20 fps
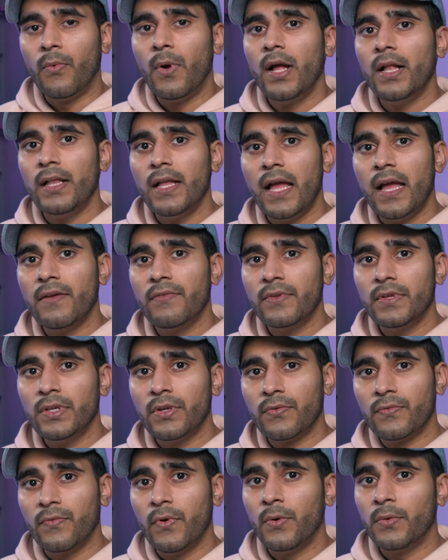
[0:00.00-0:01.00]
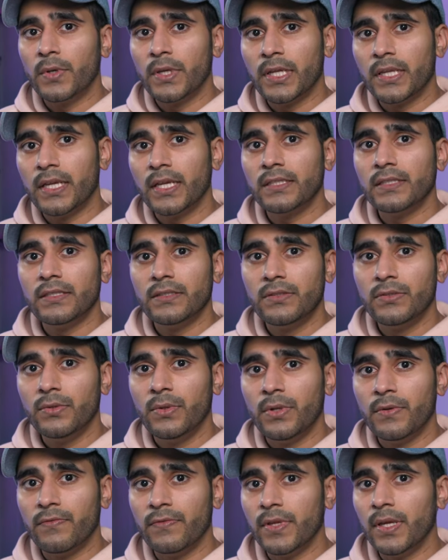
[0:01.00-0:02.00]
while having your phone connected
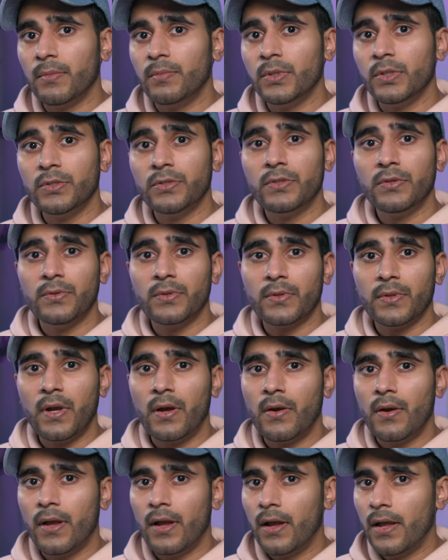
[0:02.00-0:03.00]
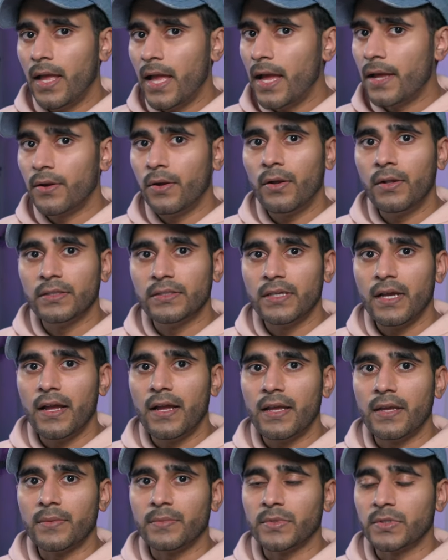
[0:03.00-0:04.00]
to it via Bluetooth at all
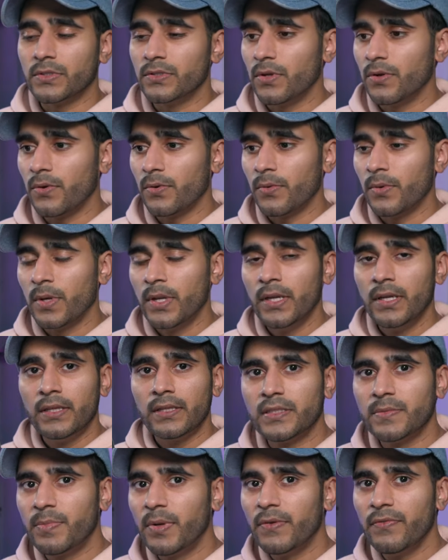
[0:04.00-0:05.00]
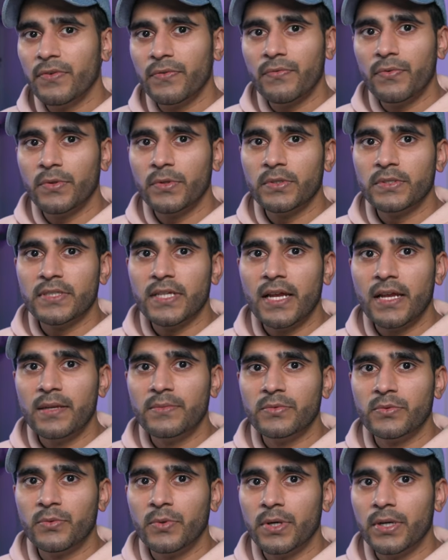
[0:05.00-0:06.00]
times. So it's perfect for those
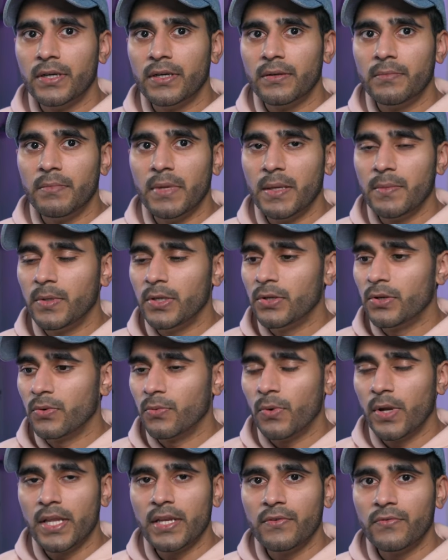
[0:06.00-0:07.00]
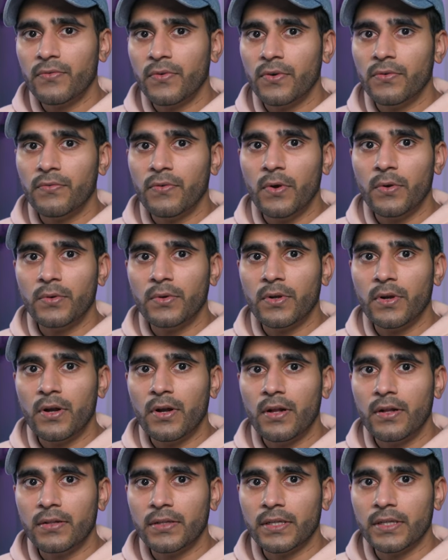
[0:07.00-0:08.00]
times where maybe you're waiting for a phone
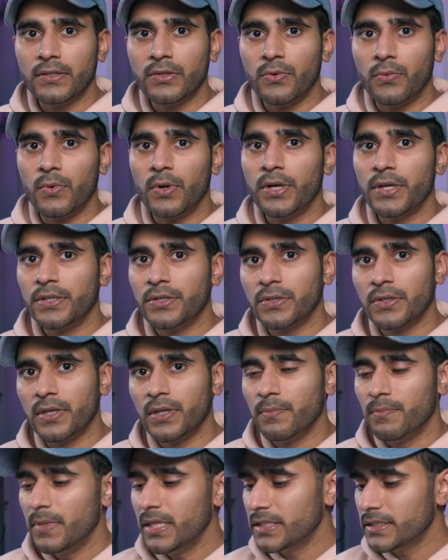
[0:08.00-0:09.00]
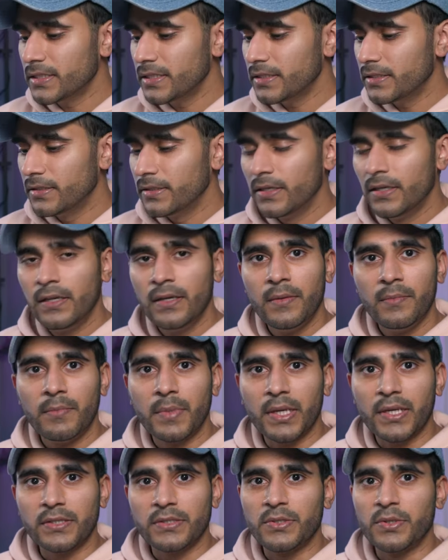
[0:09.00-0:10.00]
call and you're worried you're gonna miss it
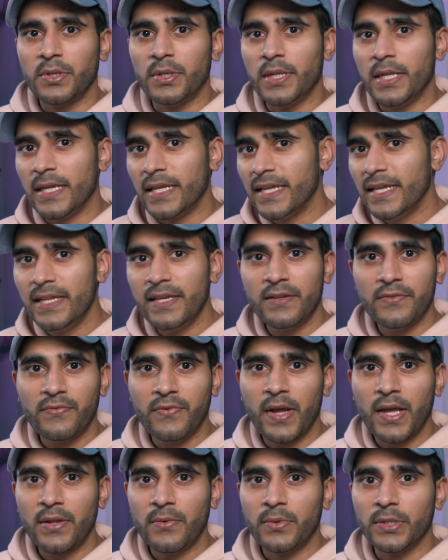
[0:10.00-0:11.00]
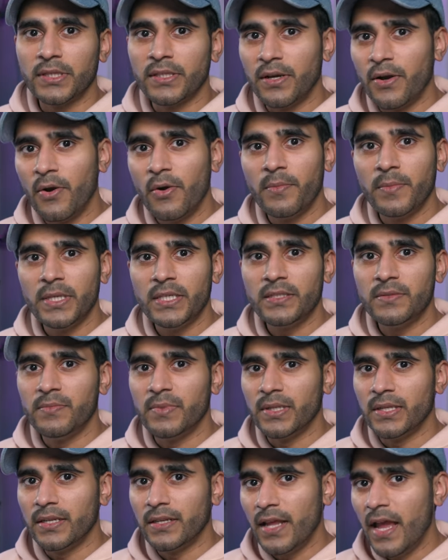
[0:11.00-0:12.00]
because you're in a heated fight with the homies,
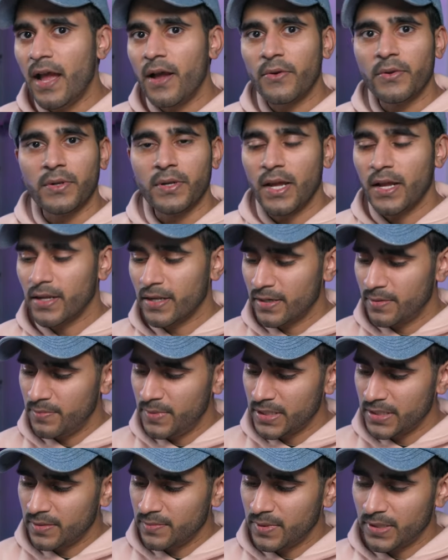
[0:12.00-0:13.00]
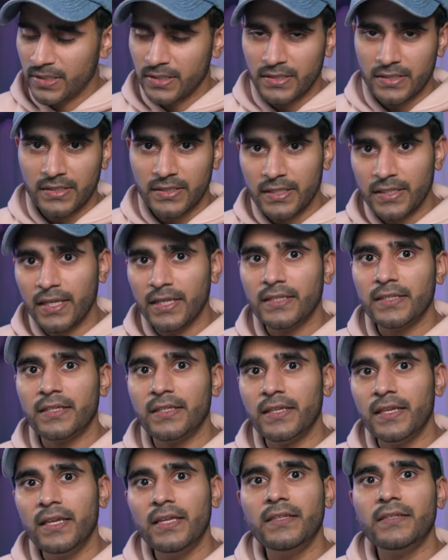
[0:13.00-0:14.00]
but now you're not gonna miss it because it's connected
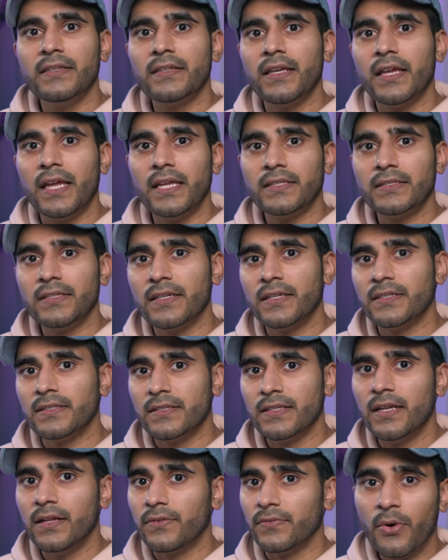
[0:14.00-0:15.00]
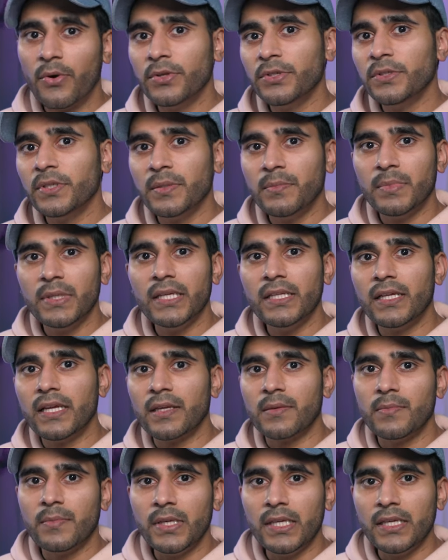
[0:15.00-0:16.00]
into the headset itself. Or you can be
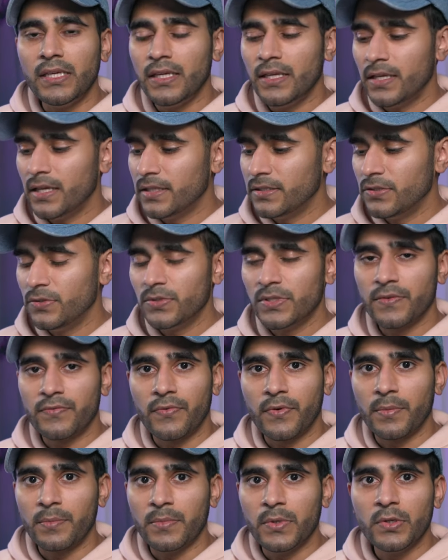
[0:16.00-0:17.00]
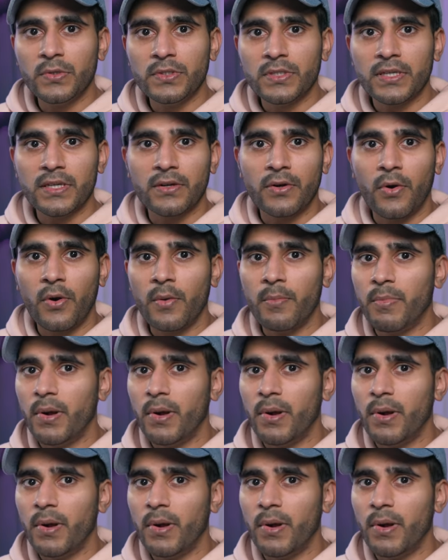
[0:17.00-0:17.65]
like me and use it for music or